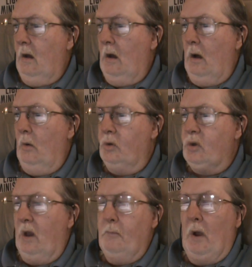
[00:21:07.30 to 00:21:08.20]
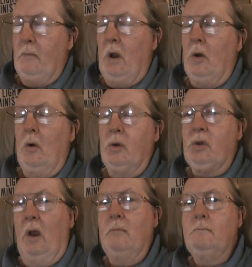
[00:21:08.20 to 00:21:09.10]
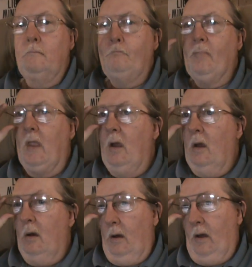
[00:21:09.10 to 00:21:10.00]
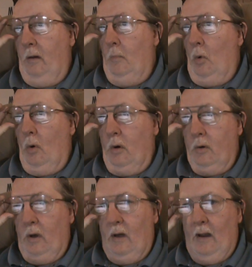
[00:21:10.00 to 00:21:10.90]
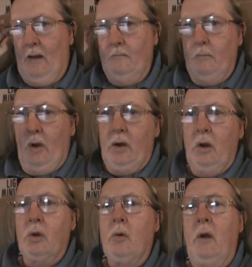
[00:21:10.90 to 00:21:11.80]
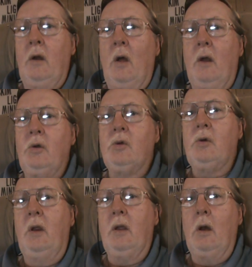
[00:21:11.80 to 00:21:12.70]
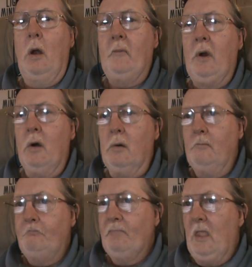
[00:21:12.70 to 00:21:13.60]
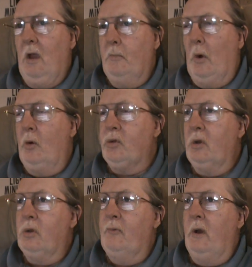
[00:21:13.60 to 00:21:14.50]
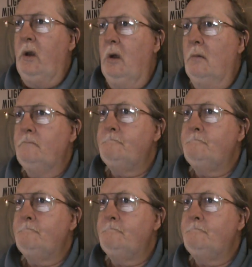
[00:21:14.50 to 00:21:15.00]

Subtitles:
I would say, but I'm not going to say any more than that, because right now I just need to get off here and post this video.